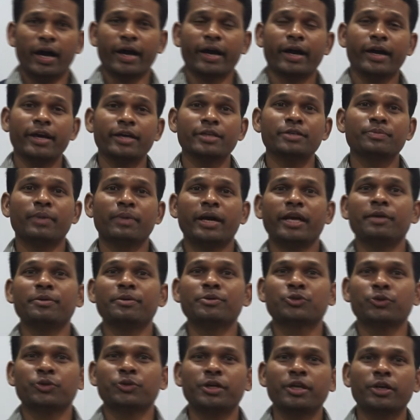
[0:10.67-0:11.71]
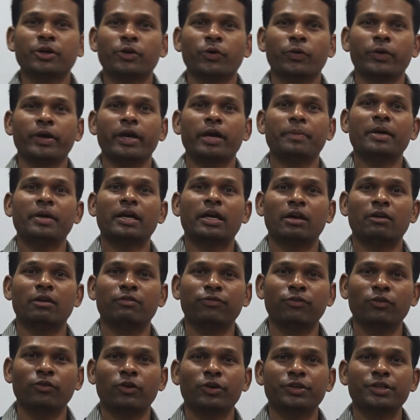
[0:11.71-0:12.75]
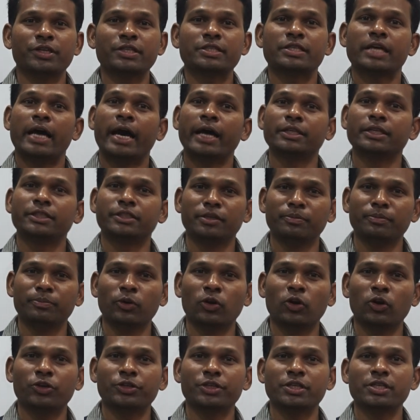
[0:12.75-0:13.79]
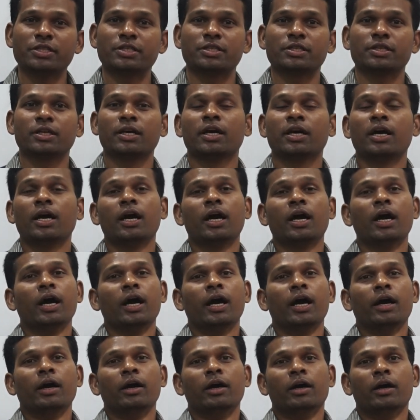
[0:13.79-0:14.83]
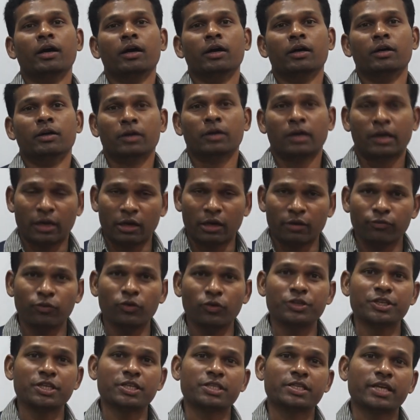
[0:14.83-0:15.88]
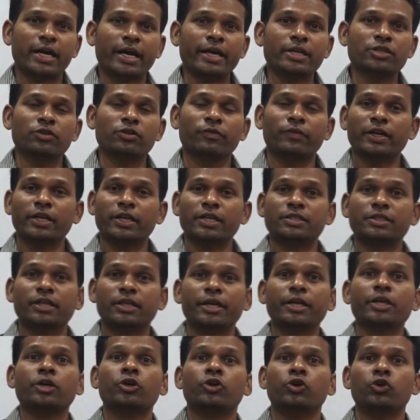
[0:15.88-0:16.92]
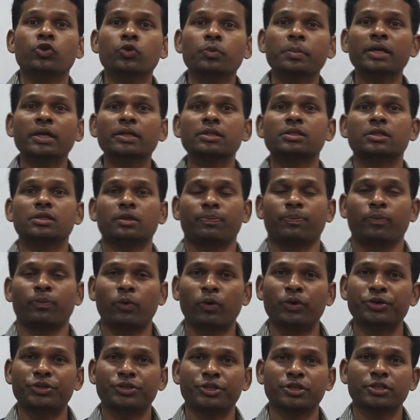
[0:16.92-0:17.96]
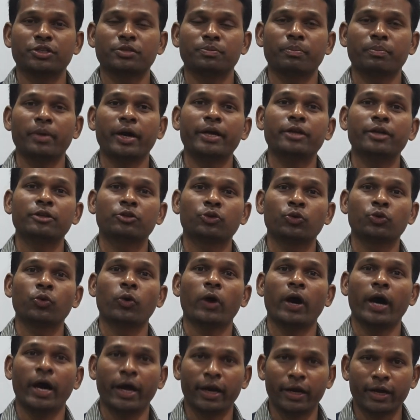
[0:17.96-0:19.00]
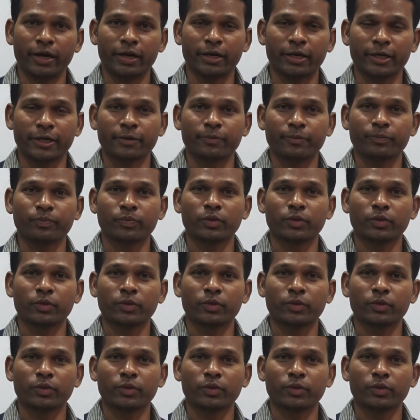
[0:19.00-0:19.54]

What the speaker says: Hi guys, my name is Sudhirkove. I am a graphologist and symbologist. Graphology is the science of understanding human subconscious mind through handwriting.